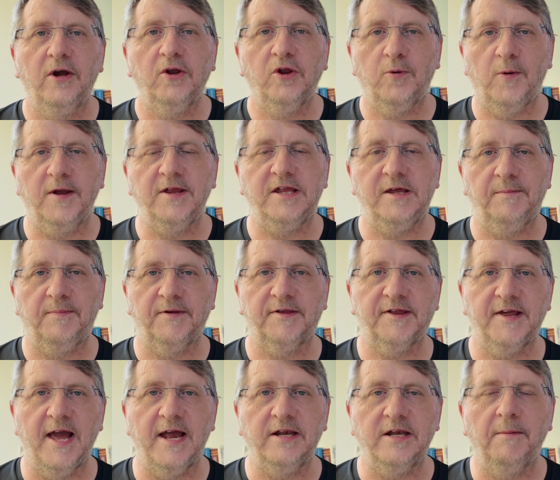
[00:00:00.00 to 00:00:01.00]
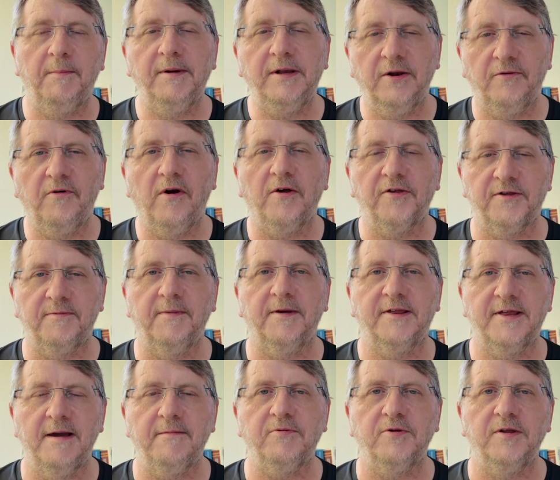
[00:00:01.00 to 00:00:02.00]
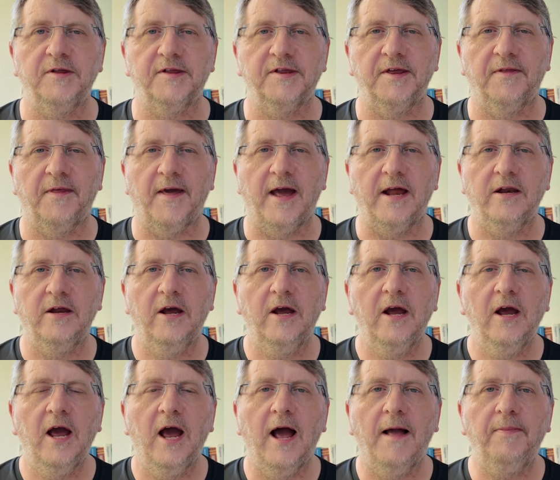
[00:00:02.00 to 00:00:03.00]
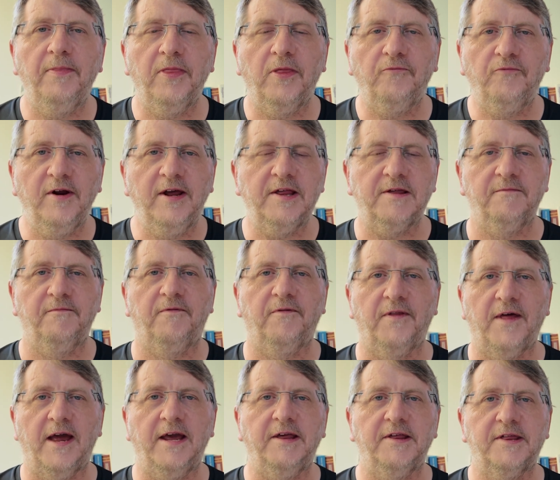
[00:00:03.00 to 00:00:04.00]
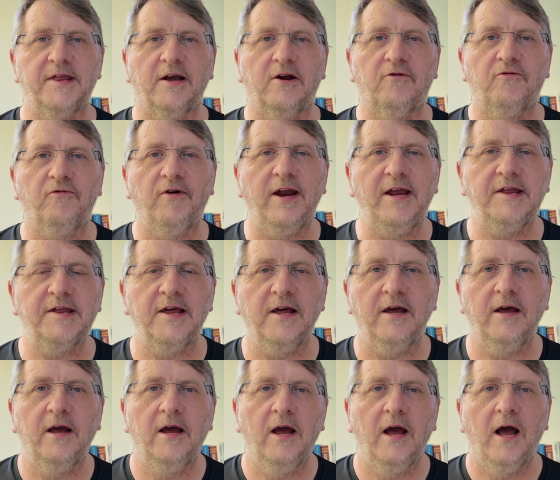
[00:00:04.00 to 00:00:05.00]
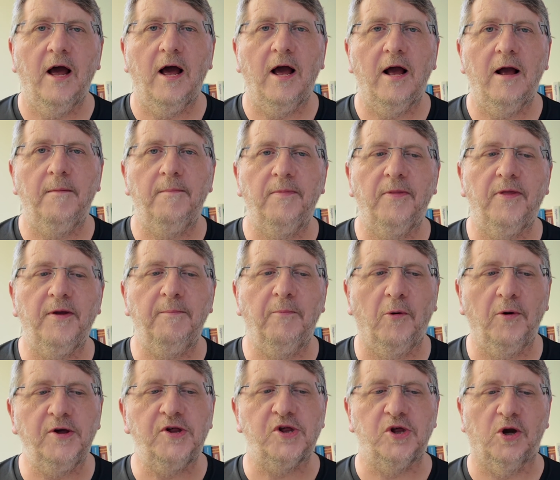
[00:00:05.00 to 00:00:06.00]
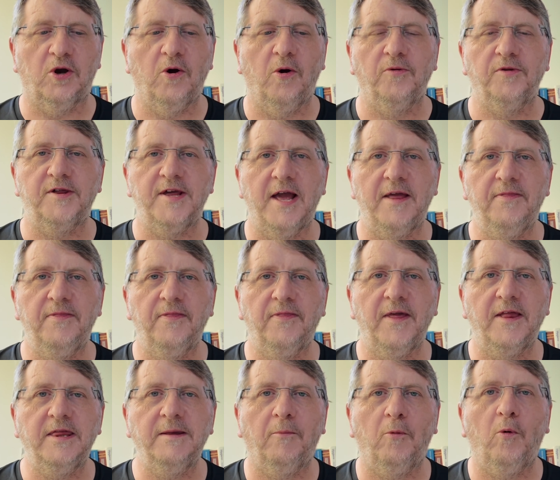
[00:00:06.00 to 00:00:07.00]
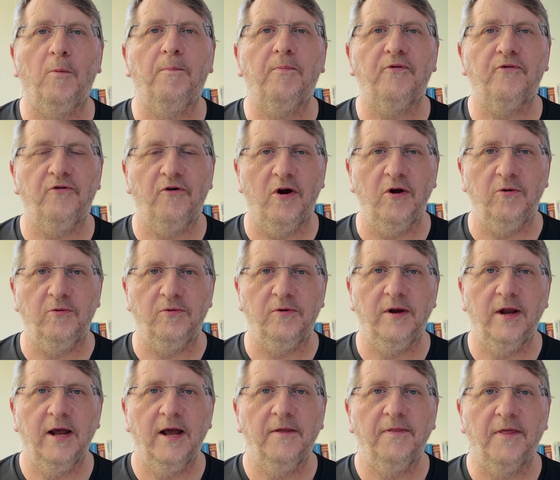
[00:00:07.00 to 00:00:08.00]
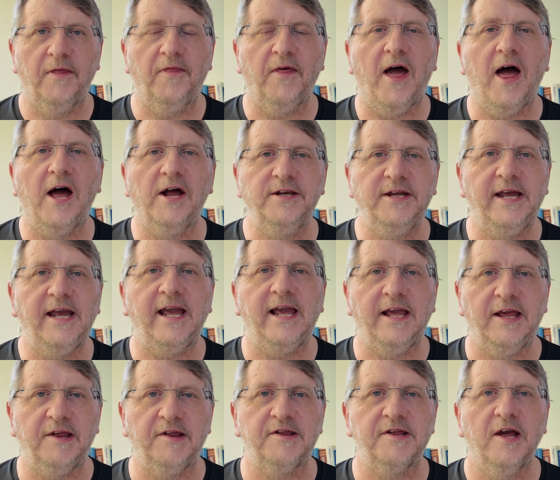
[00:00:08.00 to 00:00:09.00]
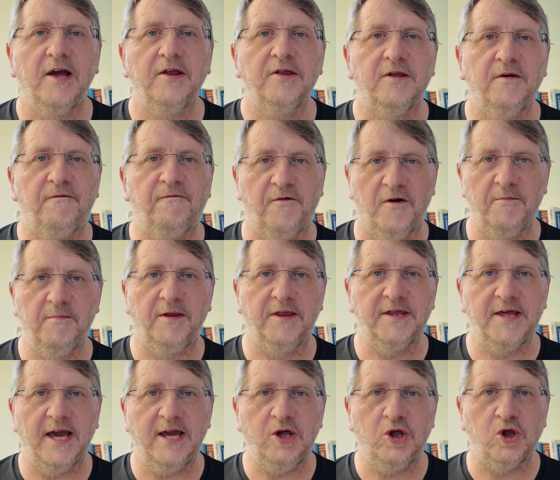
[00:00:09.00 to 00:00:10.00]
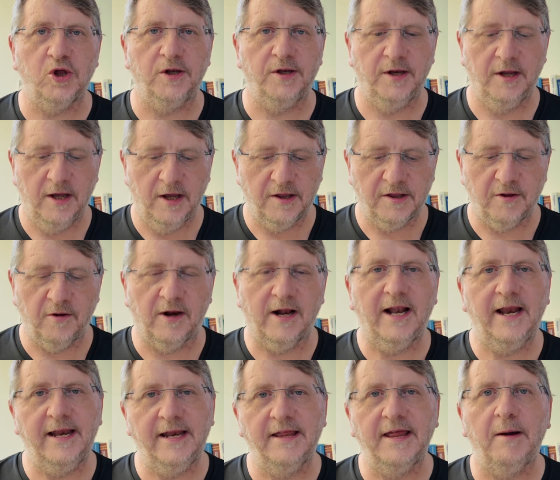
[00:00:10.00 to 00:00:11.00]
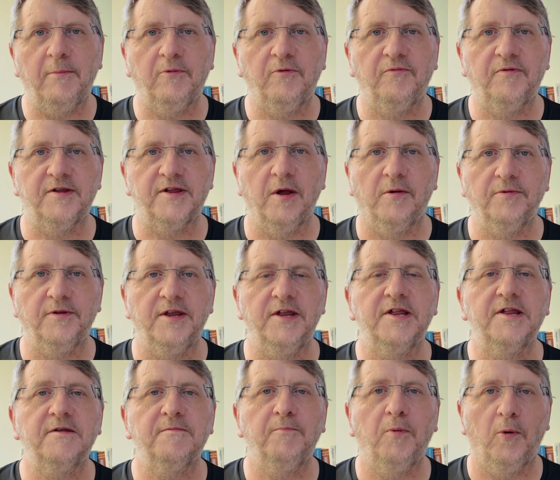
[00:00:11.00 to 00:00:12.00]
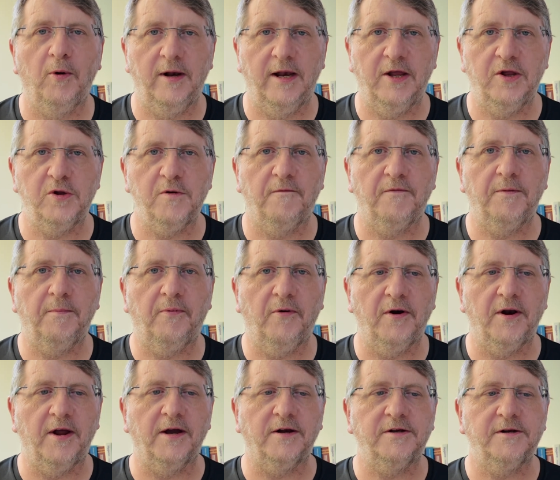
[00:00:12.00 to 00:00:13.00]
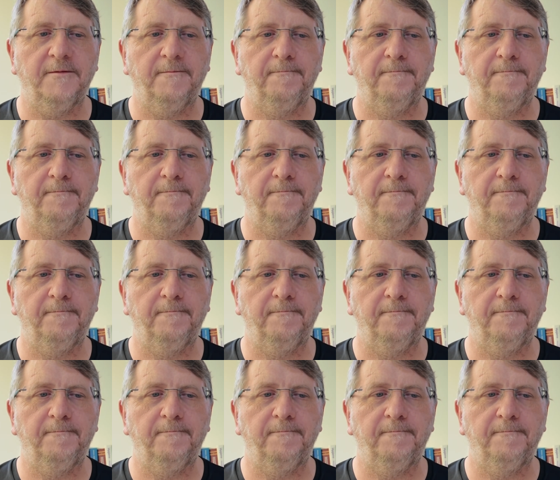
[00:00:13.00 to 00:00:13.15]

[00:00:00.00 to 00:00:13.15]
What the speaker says: 20%. I mean, there are some exceptions to that. The reason for that is the greater the moisture content, then the more prone that the honey is to fermentation. So clearly that will result in spoilage of the product.